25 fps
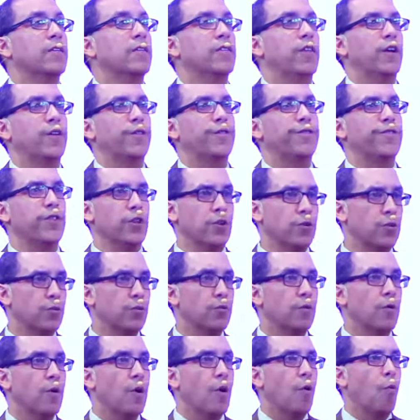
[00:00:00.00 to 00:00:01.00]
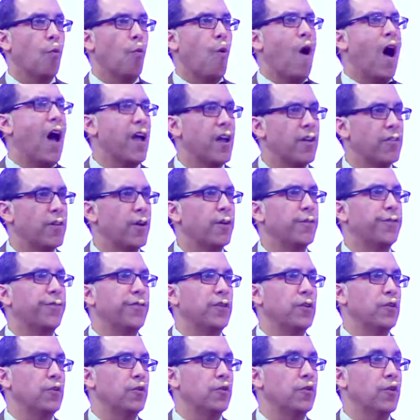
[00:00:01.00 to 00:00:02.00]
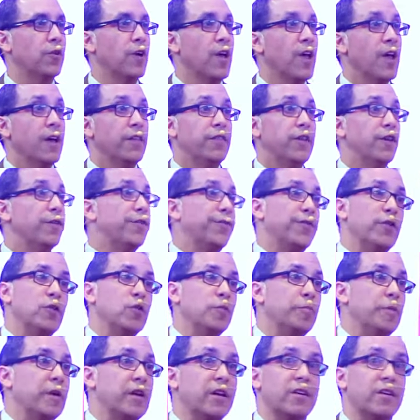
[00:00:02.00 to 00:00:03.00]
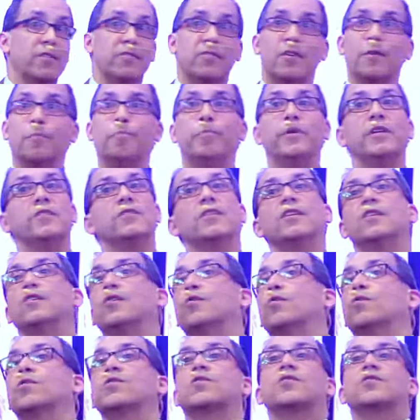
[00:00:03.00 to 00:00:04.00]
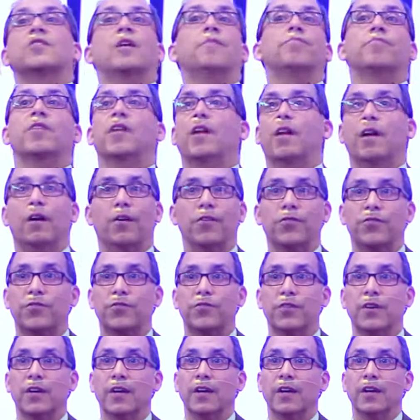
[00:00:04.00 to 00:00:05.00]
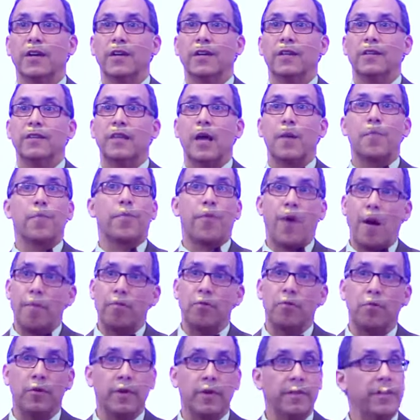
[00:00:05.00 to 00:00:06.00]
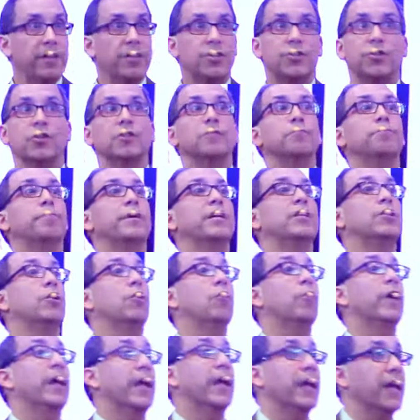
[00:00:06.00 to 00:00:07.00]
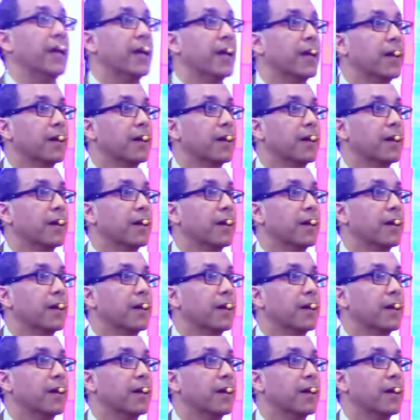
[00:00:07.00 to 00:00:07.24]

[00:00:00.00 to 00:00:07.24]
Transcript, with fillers: They're few. Why are there few? They're few because they're busy doing something else that probably they shouldn't be doing.